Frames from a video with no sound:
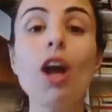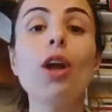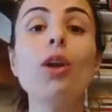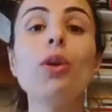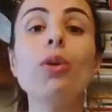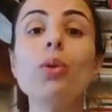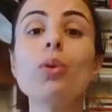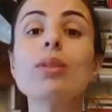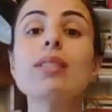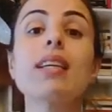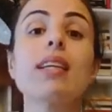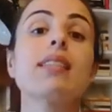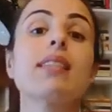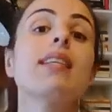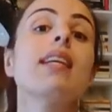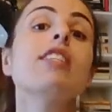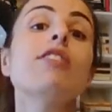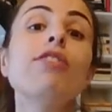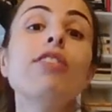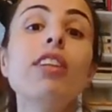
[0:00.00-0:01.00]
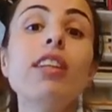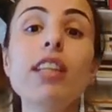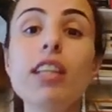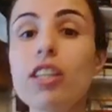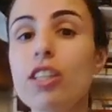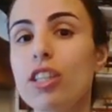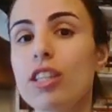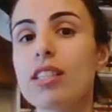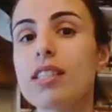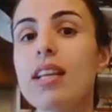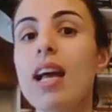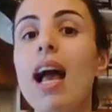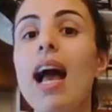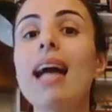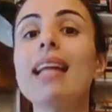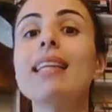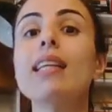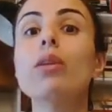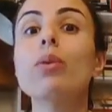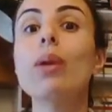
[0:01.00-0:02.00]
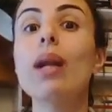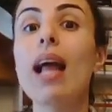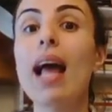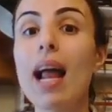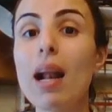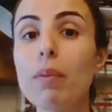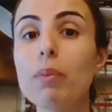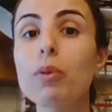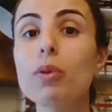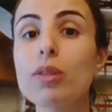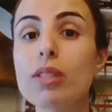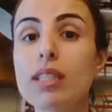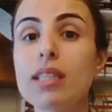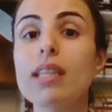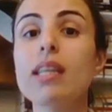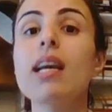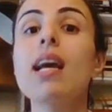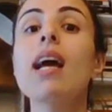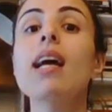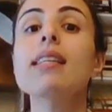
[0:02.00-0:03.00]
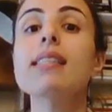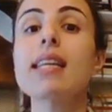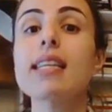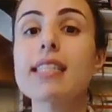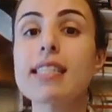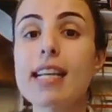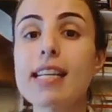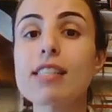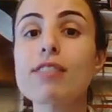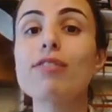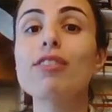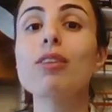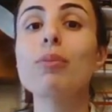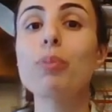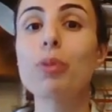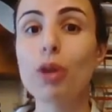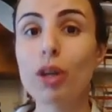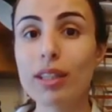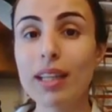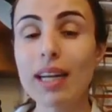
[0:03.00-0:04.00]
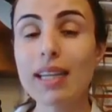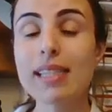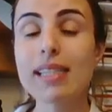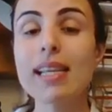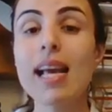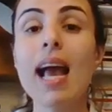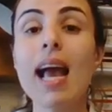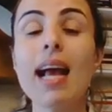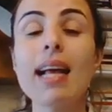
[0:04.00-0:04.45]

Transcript: new successful niches, and it will help you see successful products